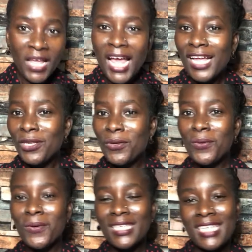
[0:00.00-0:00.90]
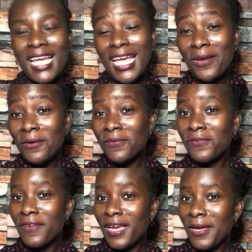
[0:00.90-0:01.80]
I don't know what, I kind of
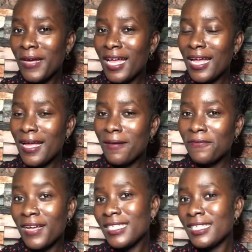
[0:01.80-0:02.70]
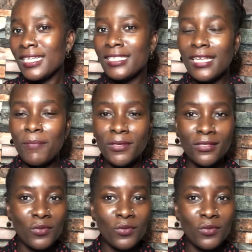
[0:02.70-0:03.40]
very fascinating about